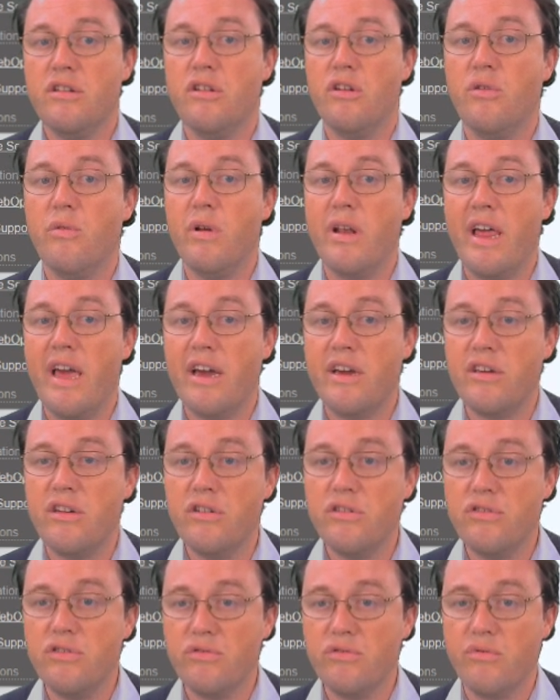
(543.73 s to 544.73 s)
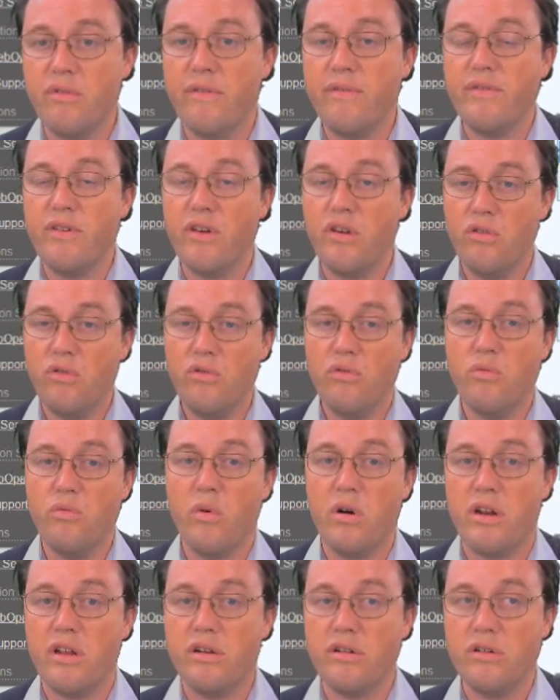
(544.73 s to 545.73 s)
to allow you to review
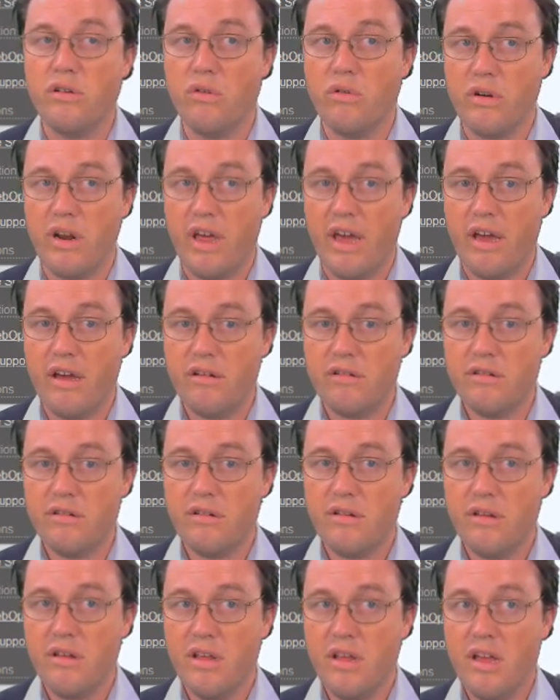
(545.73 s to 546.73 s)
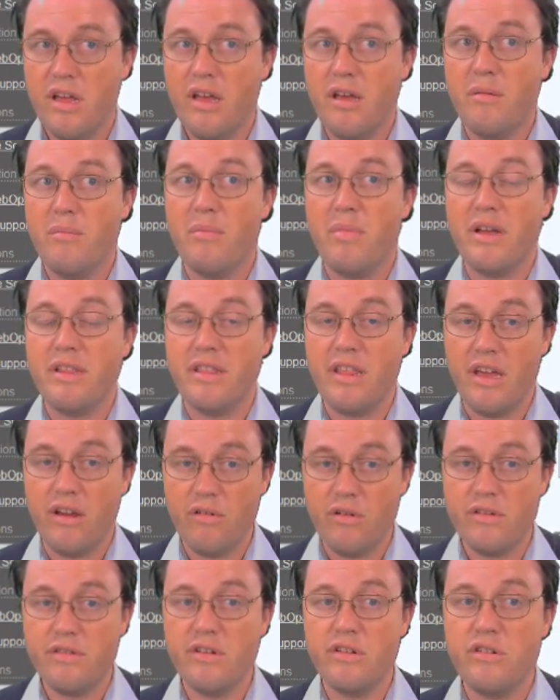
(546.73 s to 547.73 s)
what had gone out, but there
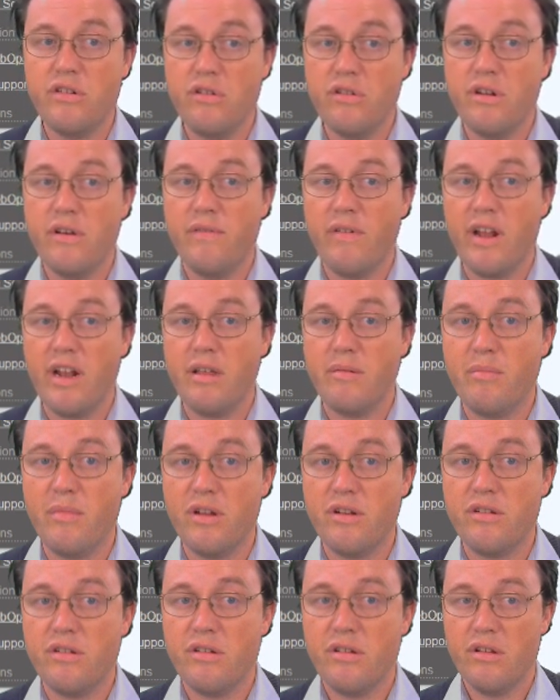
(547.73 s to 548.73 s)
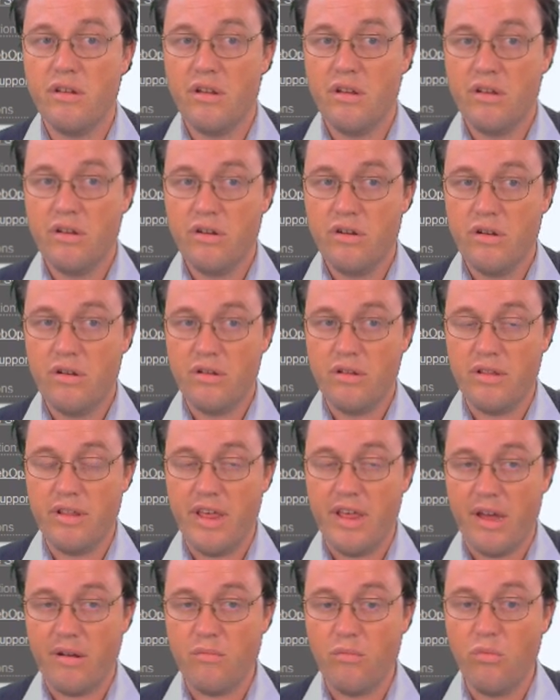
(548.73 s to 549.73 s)
is a new development
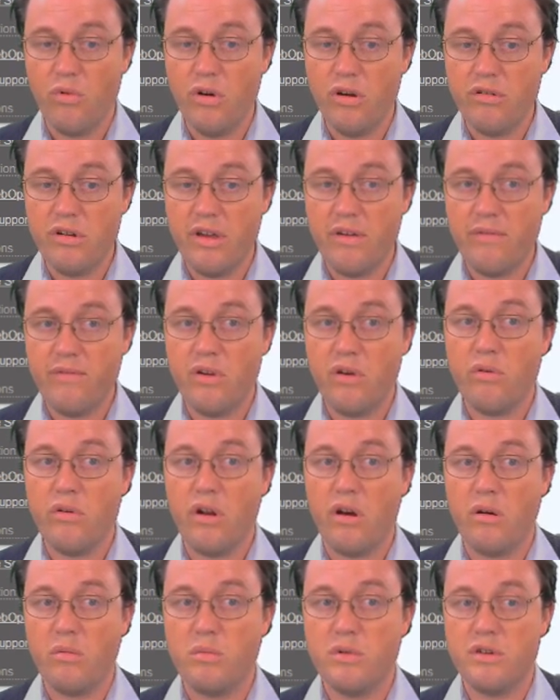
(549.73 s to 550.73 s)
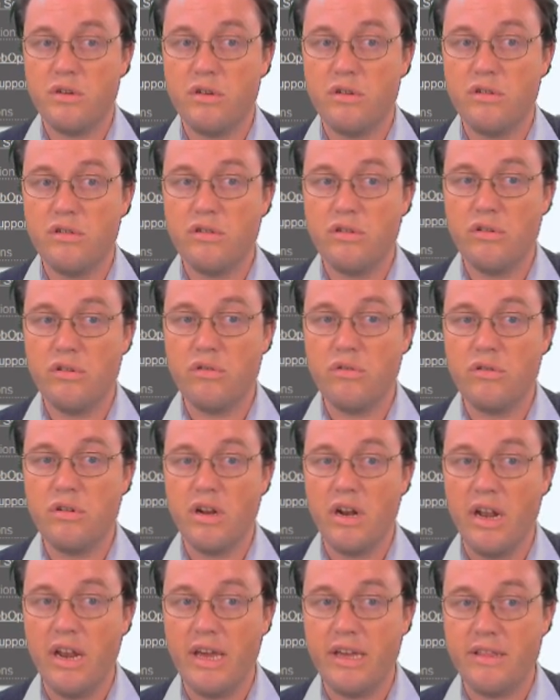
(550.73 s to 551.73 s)
that will give you an option to
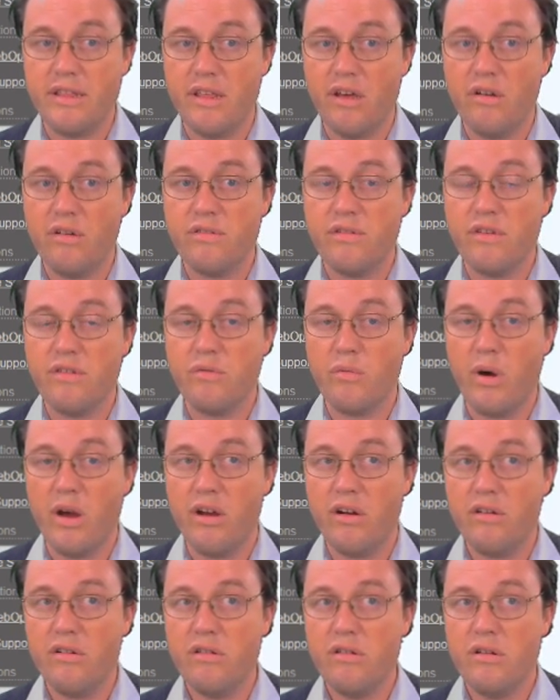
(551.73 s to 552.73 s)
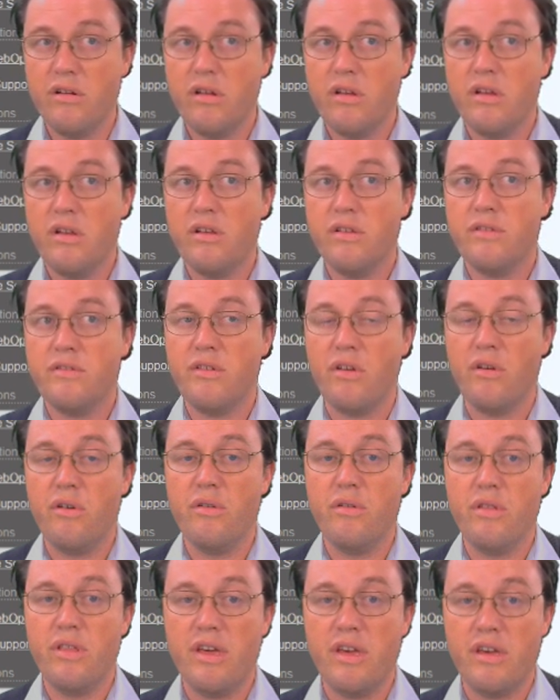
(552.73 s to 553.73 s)
delete those as well,
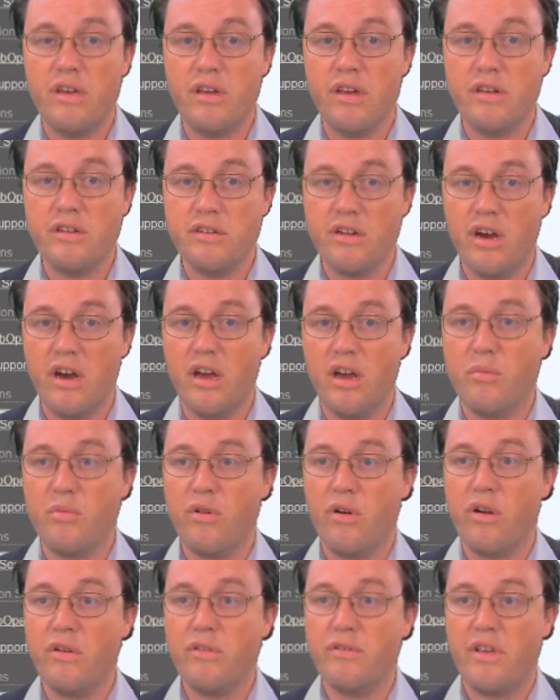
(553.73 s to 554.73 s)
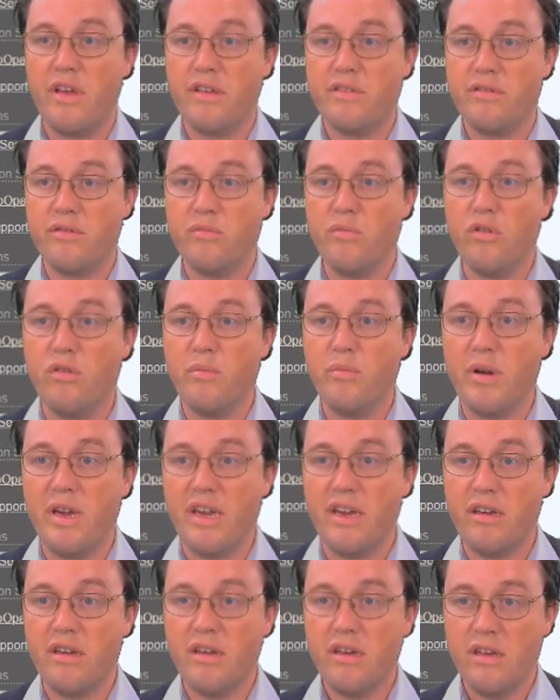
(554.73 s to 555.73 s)
so the entire process will
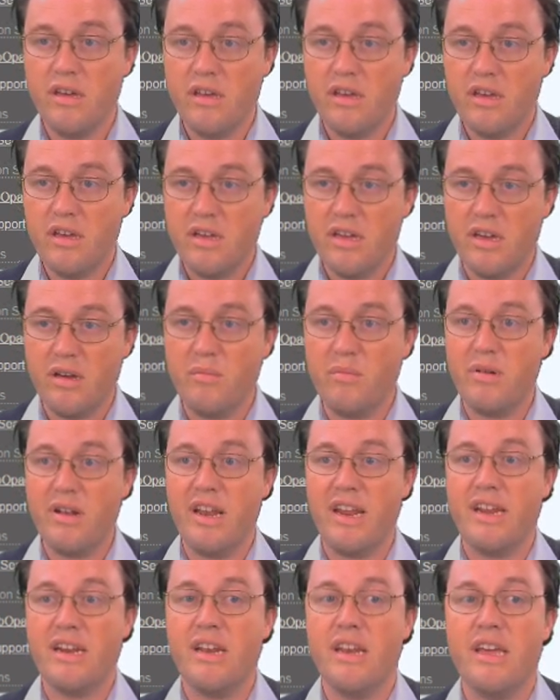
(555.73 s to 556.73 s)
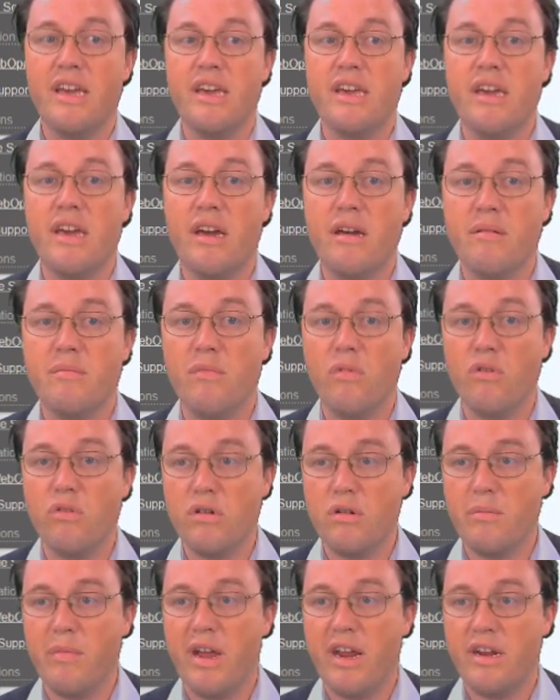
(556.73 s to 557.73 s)
be completely
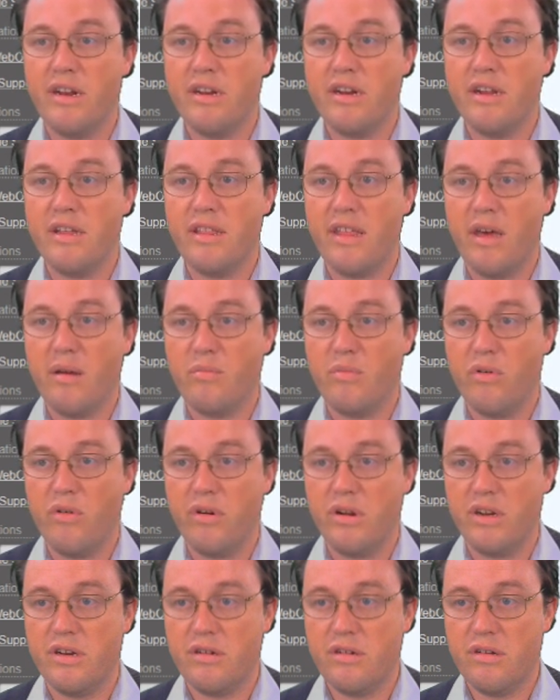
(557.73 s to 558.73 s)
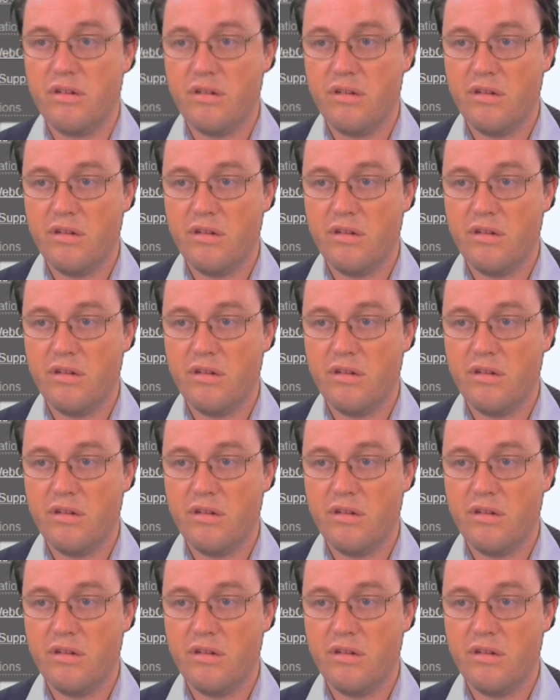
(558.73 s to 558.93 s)
automated at that point.